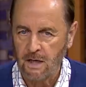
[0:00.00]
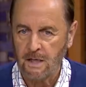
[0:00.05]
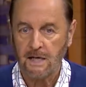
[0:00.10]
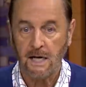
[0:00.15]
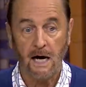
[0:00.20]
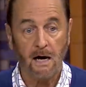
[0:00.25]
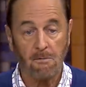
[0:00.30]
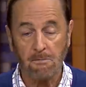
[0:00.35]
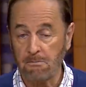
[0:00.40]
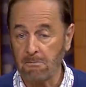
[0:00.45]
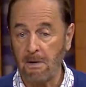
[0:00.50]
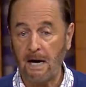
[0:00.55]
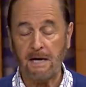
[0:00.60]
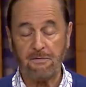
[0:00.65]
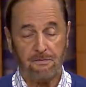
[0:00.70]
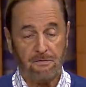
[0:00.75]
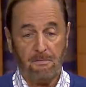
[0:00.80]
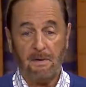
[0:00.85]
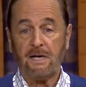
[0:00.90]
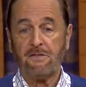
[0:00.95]
Now, my,
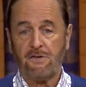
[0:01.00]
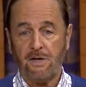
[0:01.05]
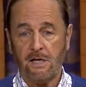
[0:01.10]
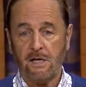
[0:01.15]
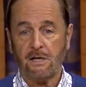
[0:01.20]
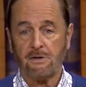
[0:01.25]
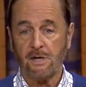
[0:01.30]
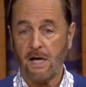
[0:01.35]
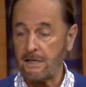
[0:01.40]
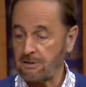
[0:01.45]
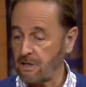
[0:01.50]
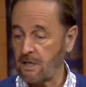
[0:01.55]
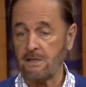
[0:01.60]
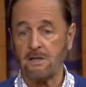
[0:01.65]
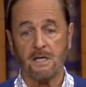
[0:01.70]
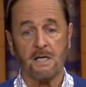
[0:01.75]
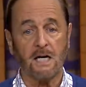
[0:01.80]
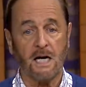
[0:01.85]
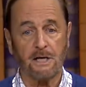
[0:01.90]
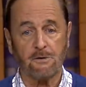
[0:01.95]
my thing is, I said to
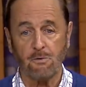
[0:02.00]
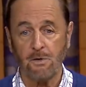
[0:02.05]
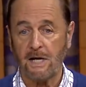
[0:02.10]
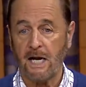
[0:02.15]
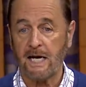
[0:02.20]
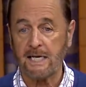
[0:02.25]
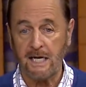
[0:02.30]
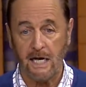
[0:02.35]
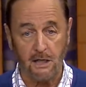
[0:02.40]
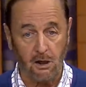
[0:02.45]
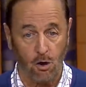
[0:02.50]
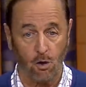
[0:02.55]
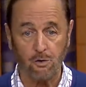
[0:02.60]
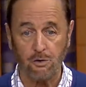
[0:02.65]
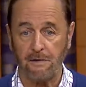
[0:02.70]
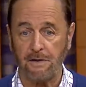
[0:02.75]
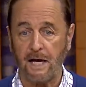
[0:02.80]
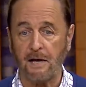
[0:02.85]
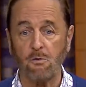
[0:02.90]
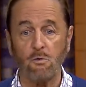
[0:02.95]
God when I got hold
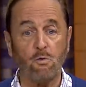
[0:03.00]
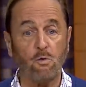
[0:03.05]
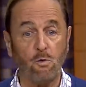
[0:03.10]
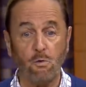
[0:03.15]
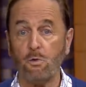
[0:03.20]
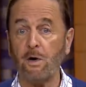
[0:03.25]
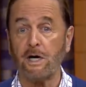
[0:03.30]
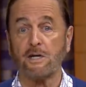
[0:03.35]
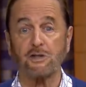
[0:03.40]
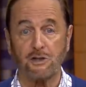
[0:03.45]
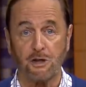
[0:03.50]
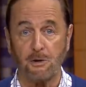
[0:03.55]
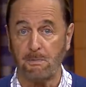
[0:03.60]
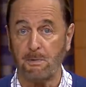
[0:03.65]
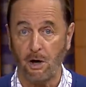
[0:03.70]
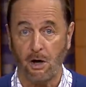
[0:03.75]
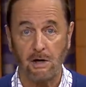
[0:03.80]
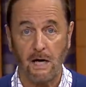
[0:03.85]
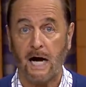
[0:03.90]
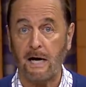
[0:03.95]
of that, where's the
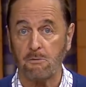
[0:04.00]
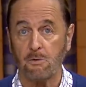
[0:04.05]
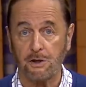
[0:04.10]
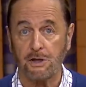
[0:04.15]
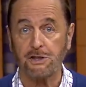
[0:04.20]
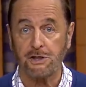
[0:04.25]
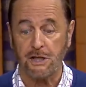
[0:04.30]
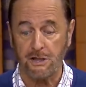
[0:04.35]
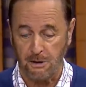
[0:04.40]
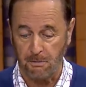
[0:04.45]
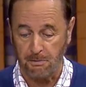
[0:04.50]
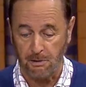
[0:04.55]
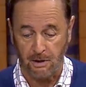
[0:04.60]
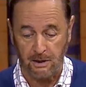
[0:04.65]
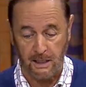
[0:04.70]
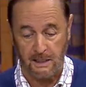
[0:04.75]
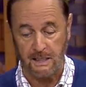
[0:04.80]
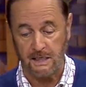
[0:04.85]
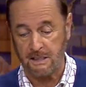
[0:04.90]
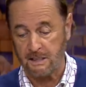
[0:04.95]
book? I want to see the book.
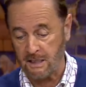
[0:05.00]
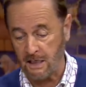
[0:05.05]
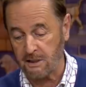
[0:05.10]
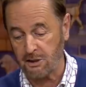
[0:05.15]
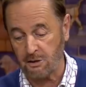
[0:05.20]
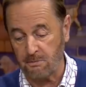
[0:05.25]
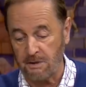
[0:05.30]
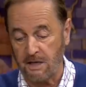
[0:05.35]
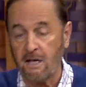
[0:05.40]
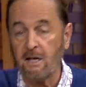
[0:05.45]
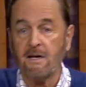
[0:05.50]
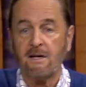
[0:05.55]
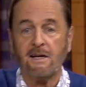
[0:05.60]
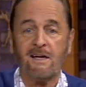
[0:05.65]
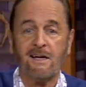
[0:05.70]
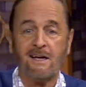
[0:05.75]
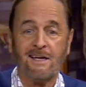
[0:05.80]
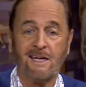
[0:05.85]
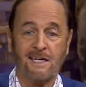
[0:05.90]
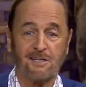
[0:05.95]
And he said to me,
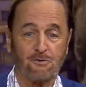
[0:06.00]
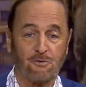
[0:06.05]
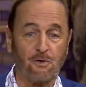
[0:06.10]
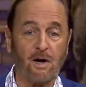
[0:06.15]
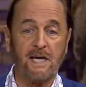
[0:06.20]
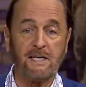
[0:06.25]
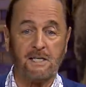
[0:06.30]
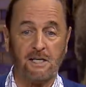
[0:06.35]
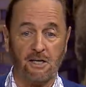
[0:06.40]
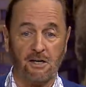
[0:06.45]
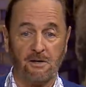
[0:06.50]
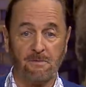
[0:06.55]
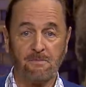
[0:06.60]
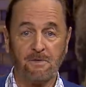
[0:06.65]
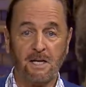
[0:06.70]
it's right here.